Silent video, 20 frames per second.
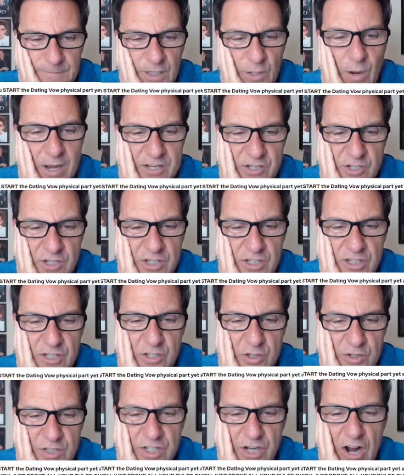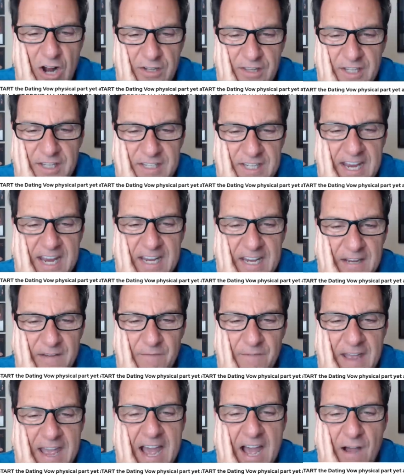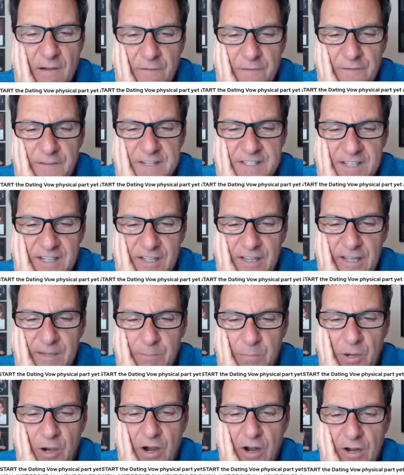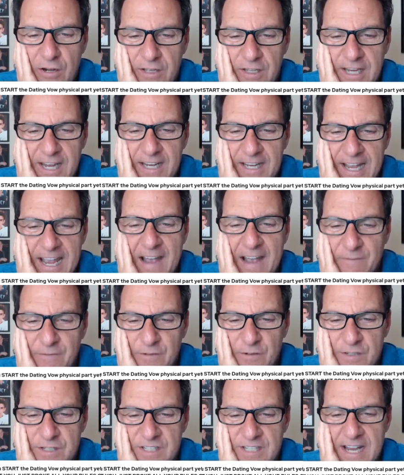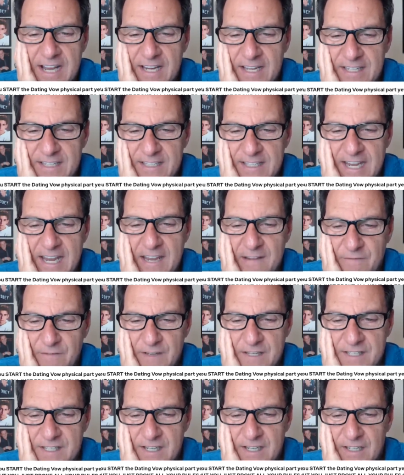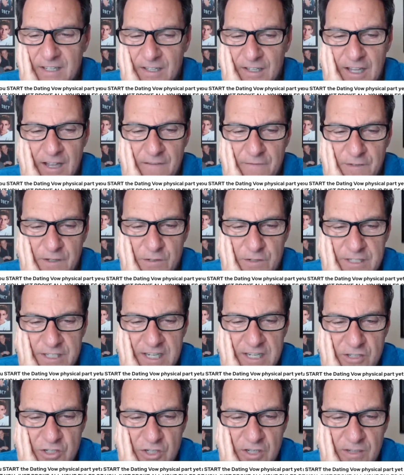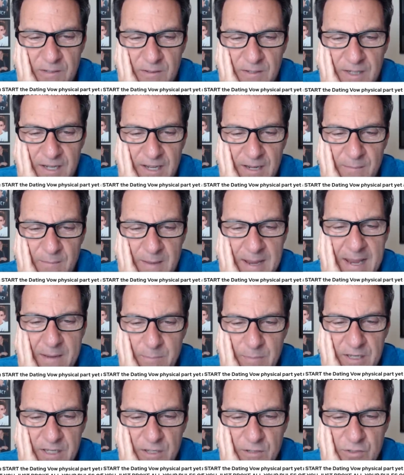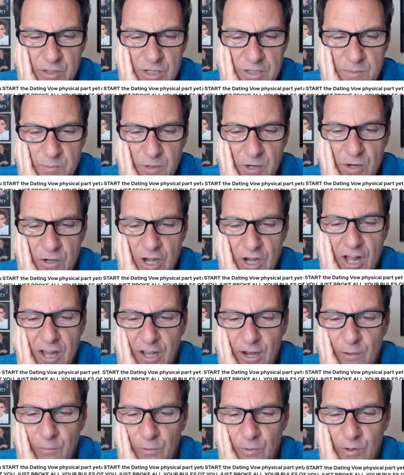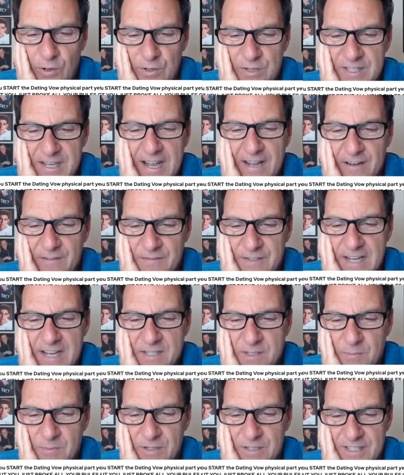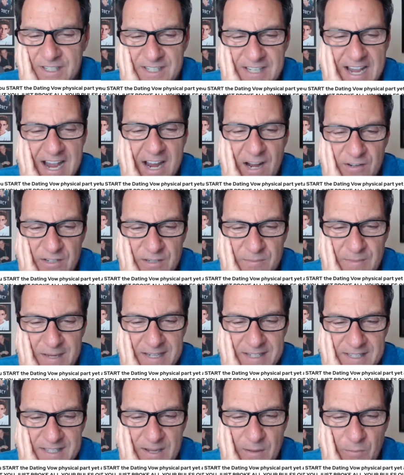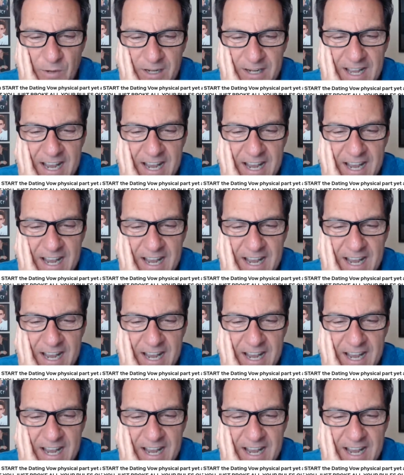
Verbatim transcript: Question Did you start the dating vow physically part yet after second day visit? Love your teaching, man, but you just broke all our rules out of desperate desire to meet someone.